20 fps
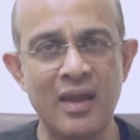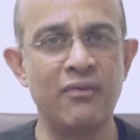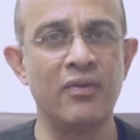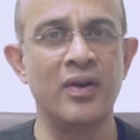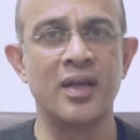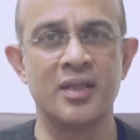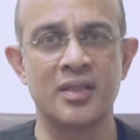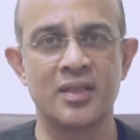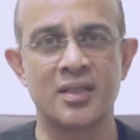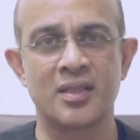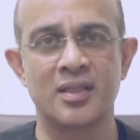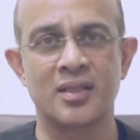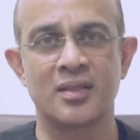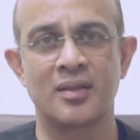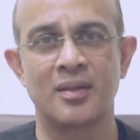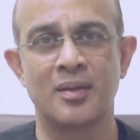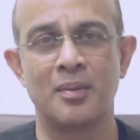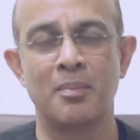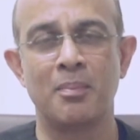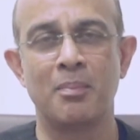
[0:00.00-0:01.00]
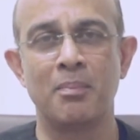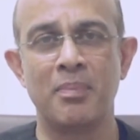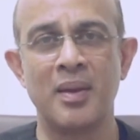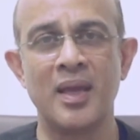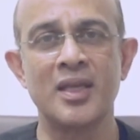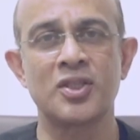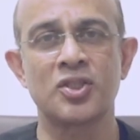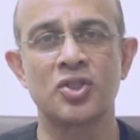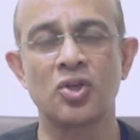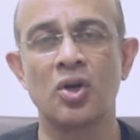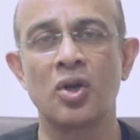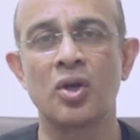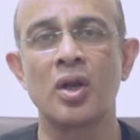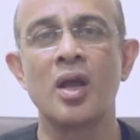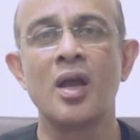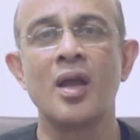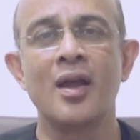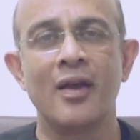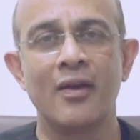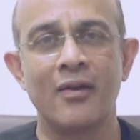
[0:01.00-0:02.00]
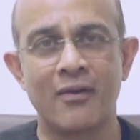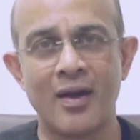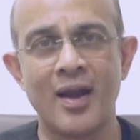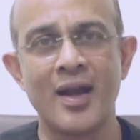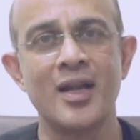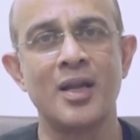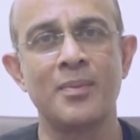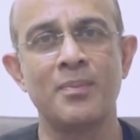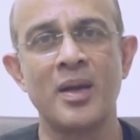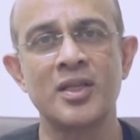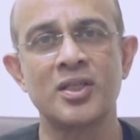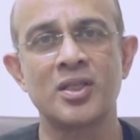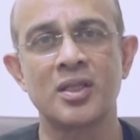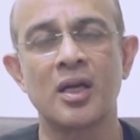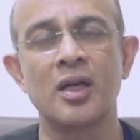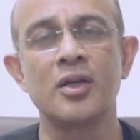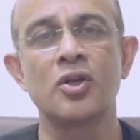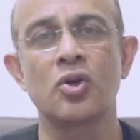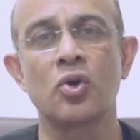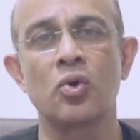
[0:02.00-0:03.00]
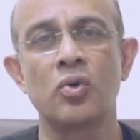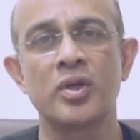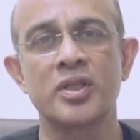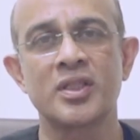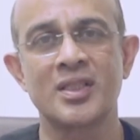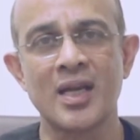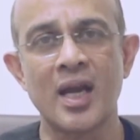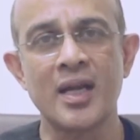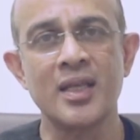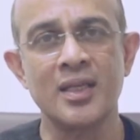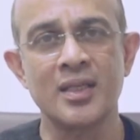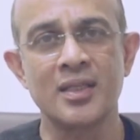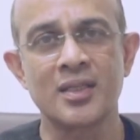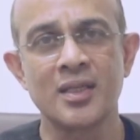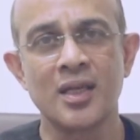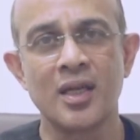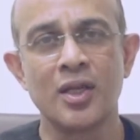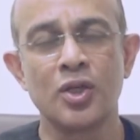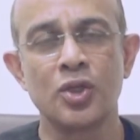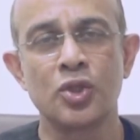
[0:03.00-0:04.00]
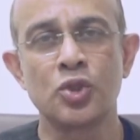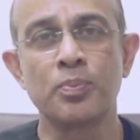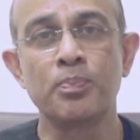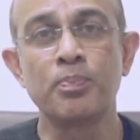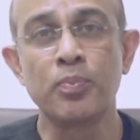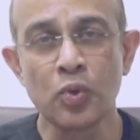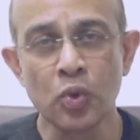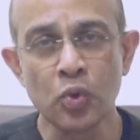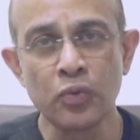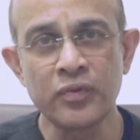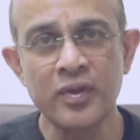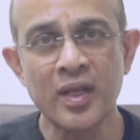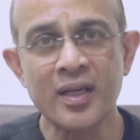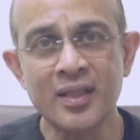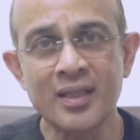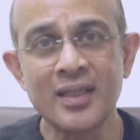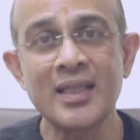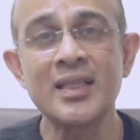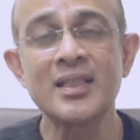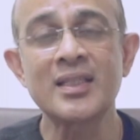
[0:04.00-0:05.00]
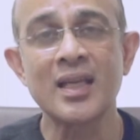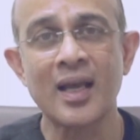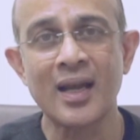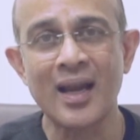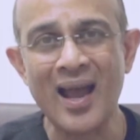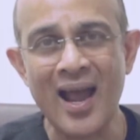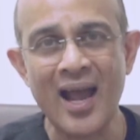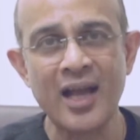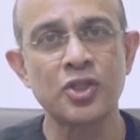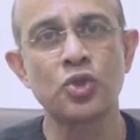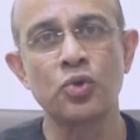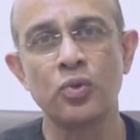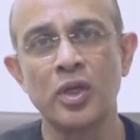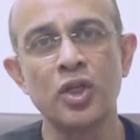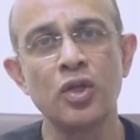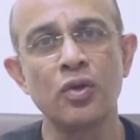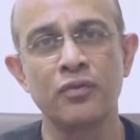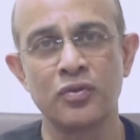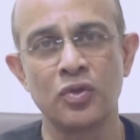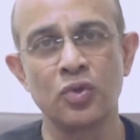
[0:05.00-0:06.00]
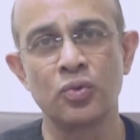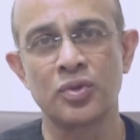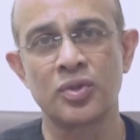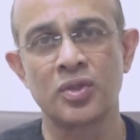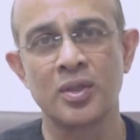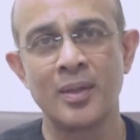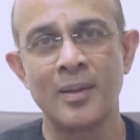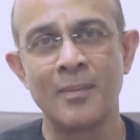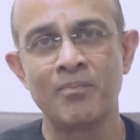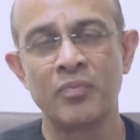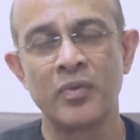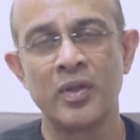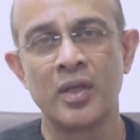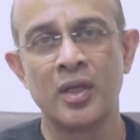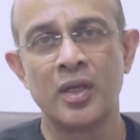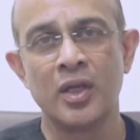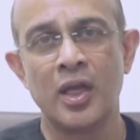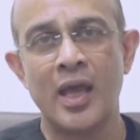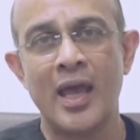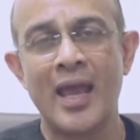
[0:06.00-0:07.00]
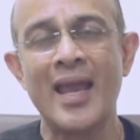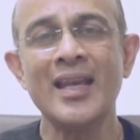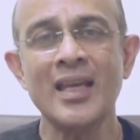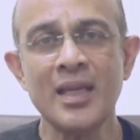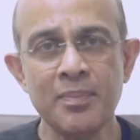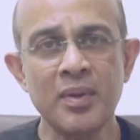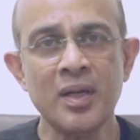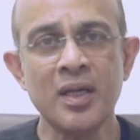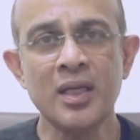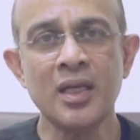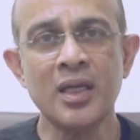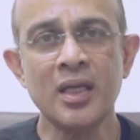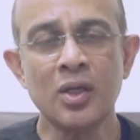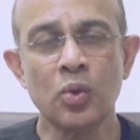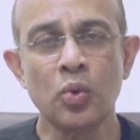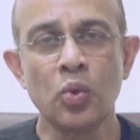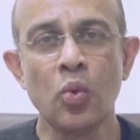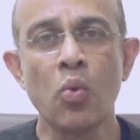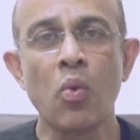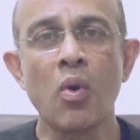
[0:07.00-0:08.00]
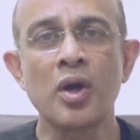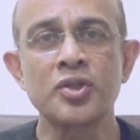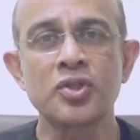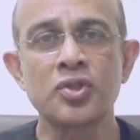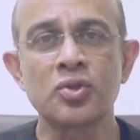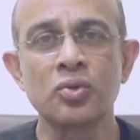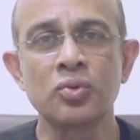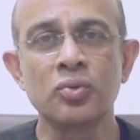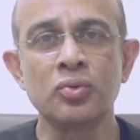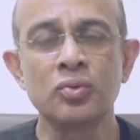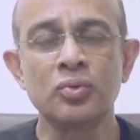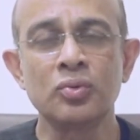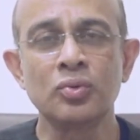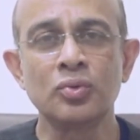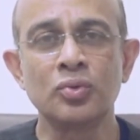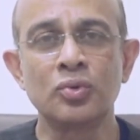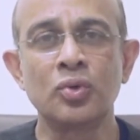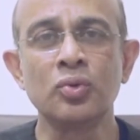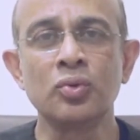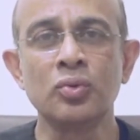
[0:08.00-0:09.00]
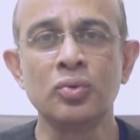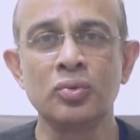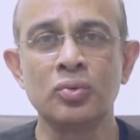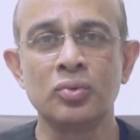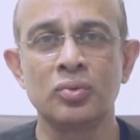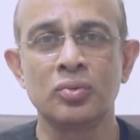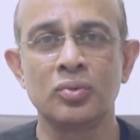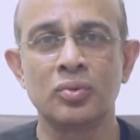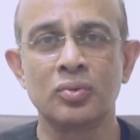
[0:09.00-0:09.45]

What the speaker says: evidence based on randomized controlled studies to prove that these are actually of use. Anybody who wants to do